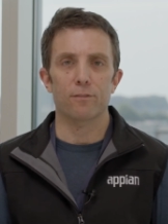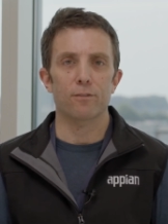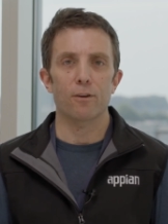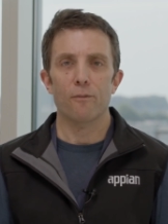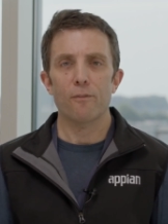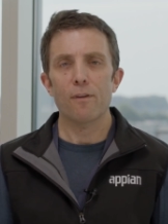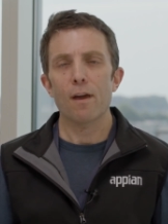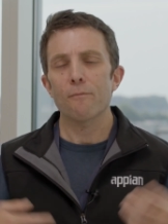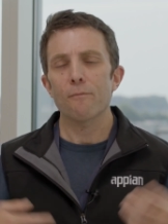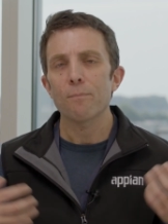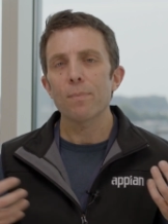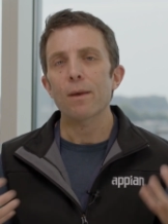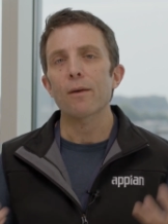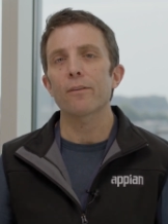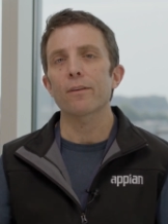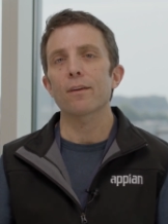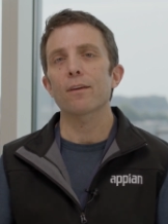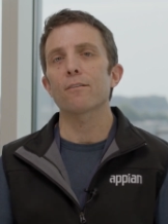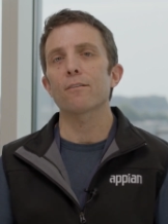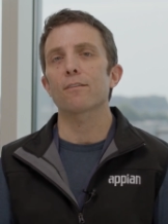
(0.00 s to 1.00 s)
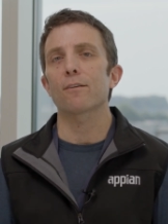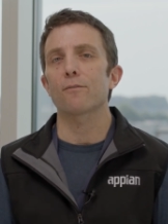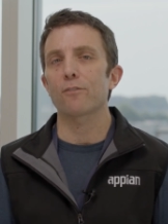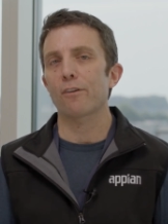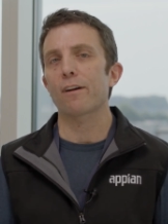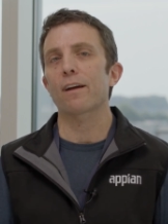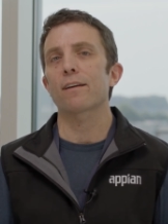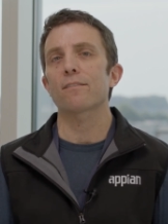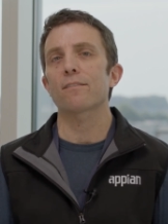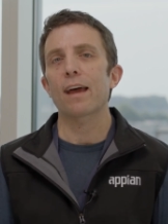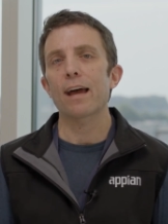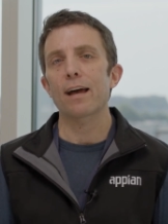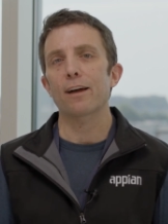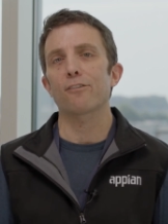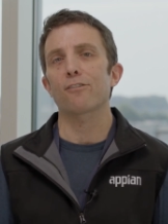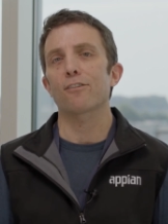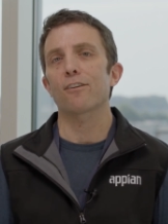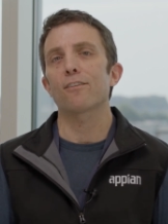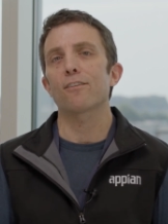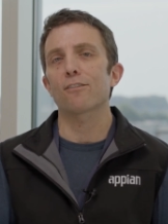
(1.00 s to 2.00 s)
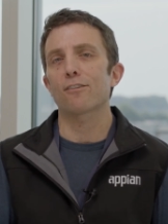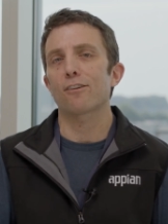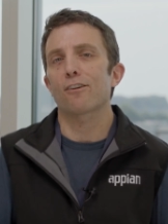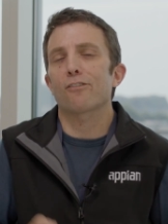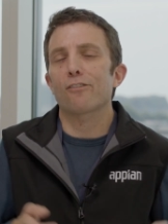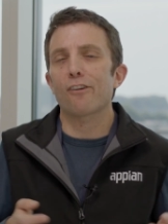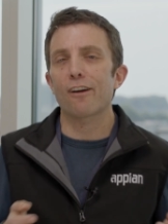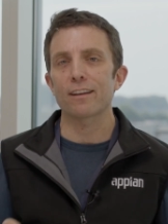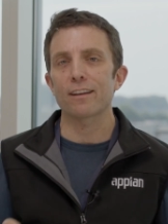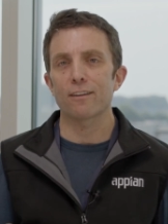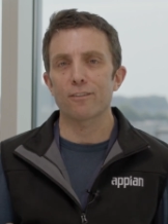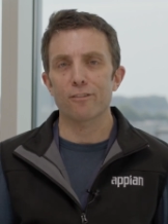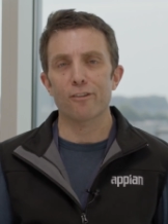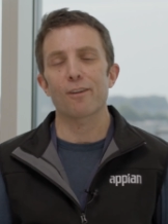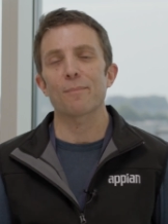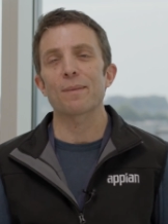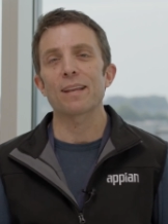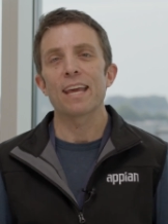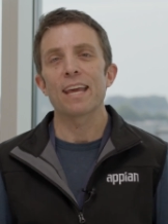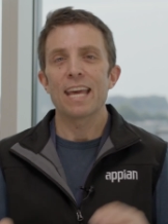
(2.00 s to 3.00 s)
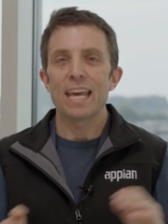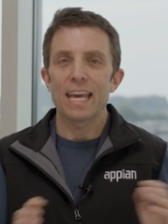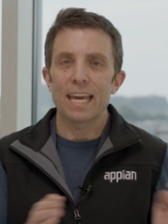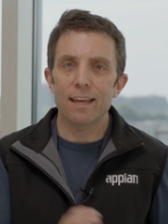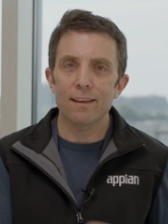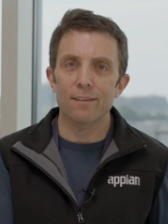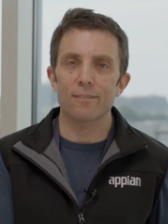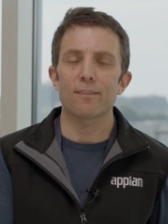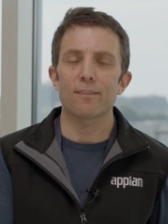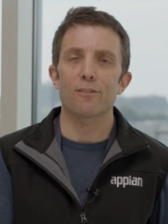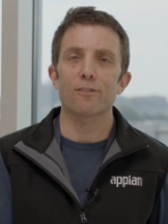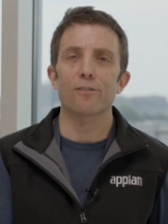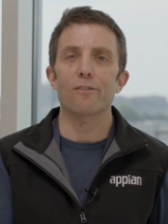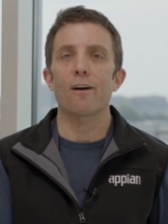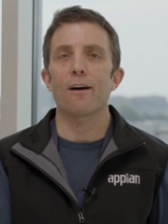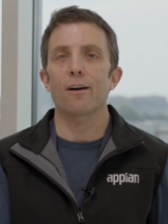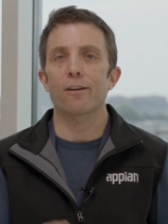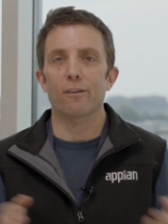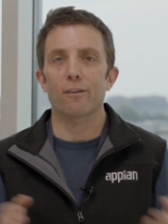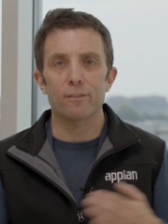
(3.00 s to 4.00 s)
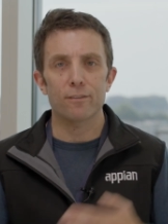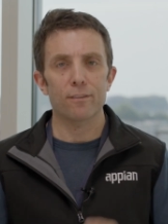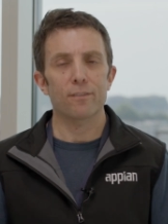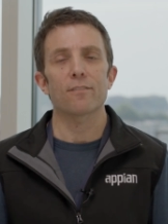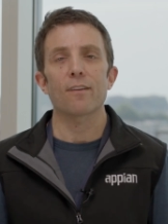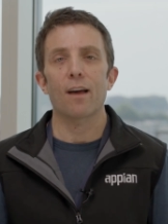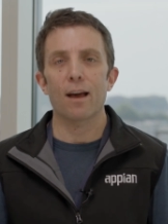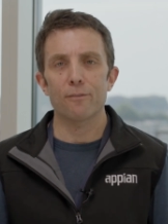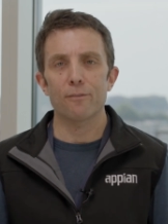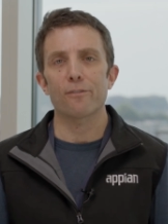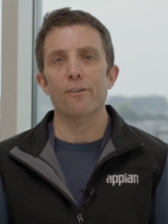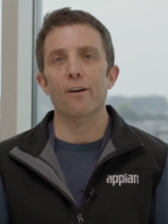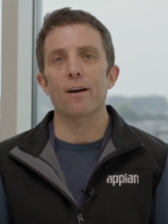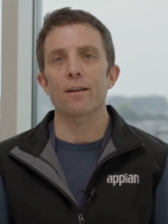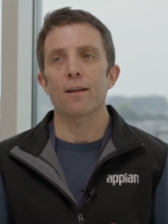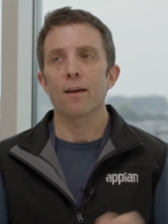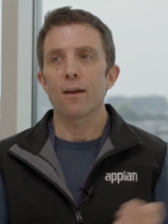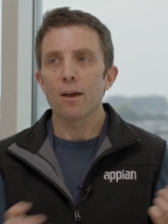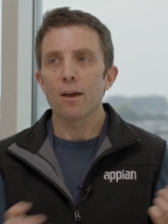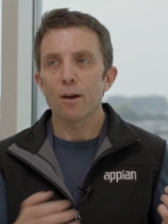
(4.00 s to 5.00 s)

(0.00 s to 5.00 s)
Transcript: So if you have billions of transactions and you're trying to determine, is this fraud or is this not fraud?